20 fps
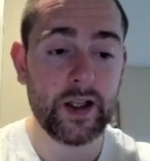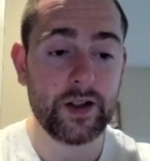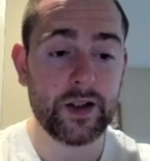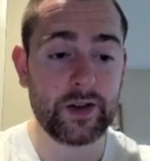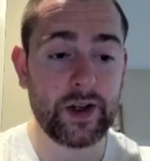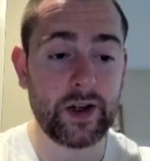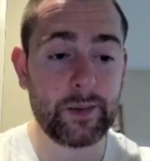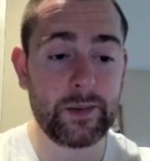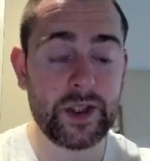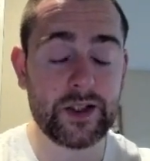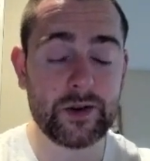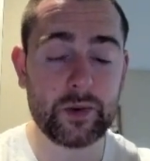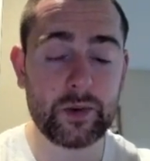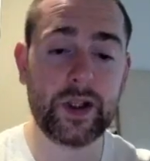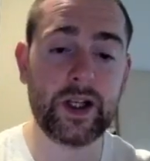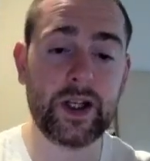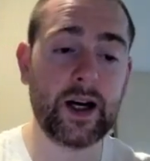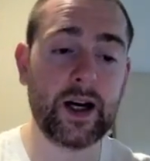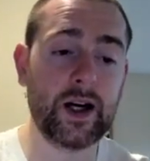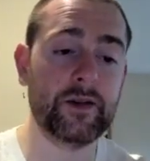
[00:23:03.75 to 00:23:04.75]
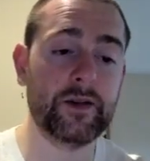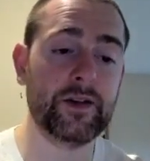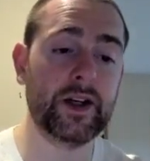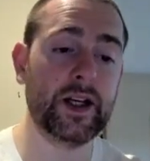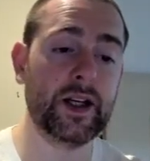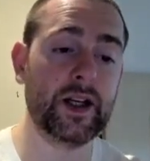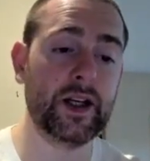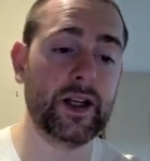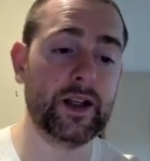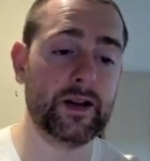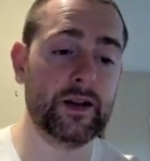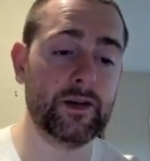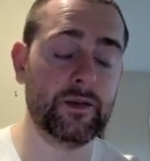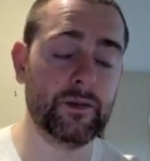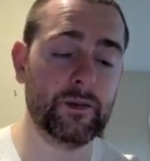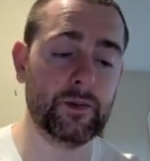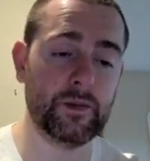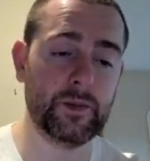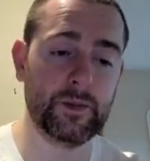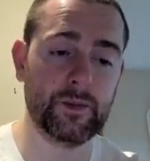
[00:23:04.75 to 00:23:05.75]
So that means we have
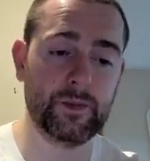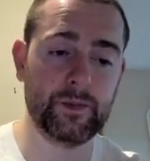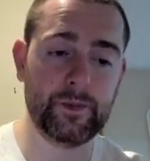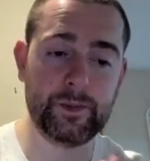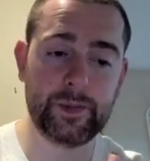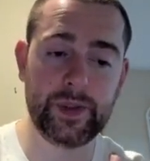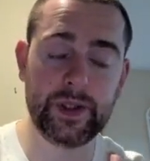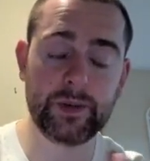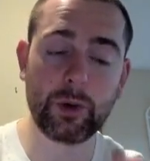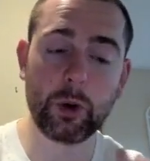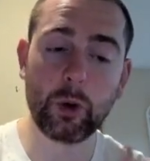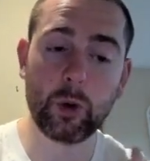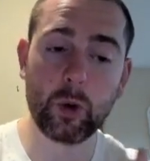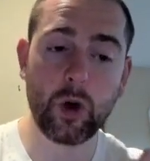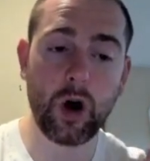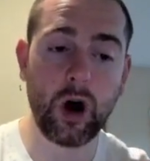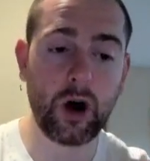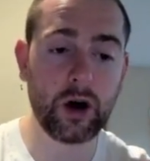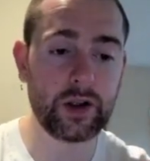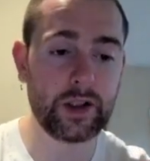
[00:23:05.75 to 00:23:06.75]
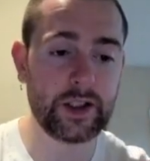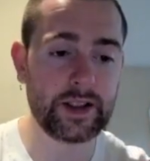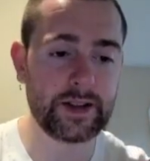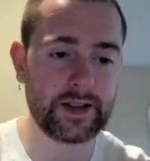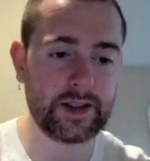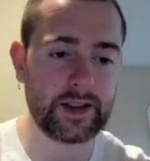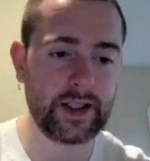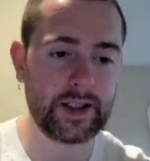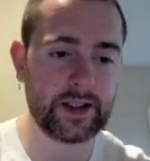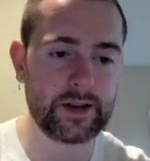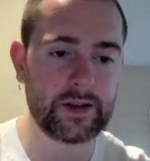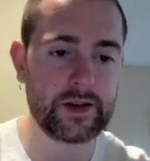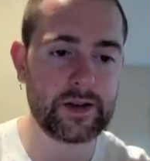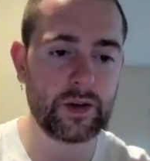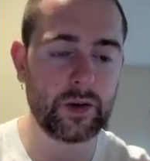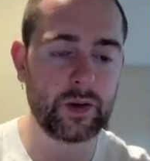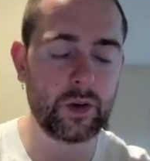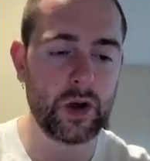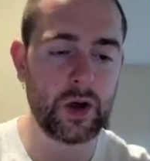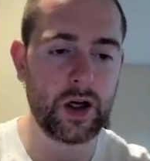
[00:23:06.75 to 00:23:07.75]
people who are listening
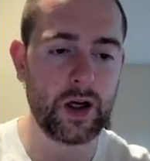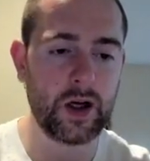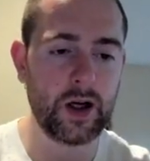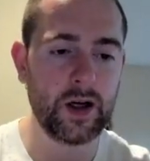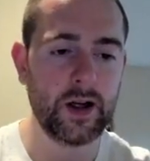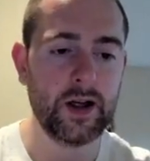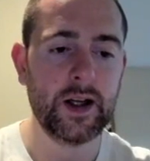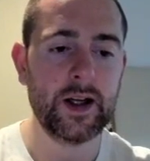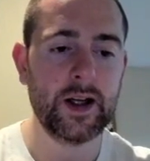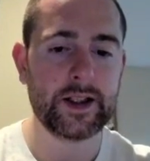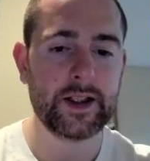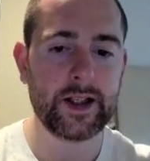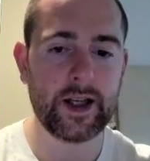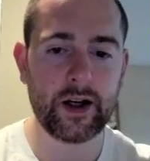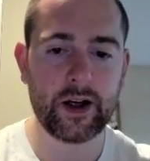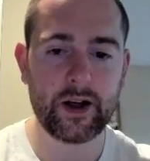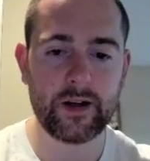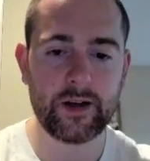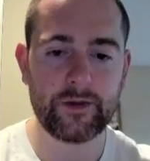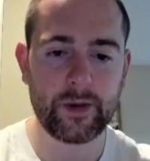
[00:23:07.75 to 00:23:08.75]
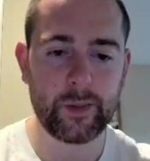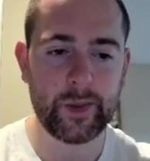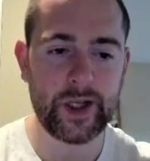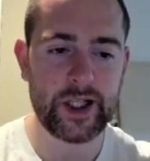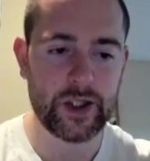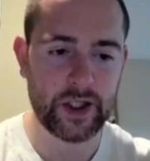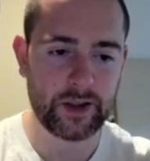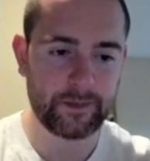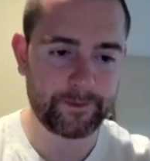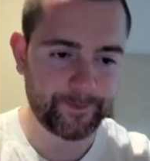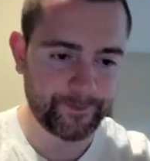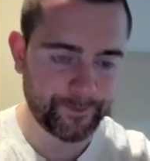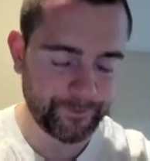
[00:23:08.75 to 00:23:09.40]
to get our information.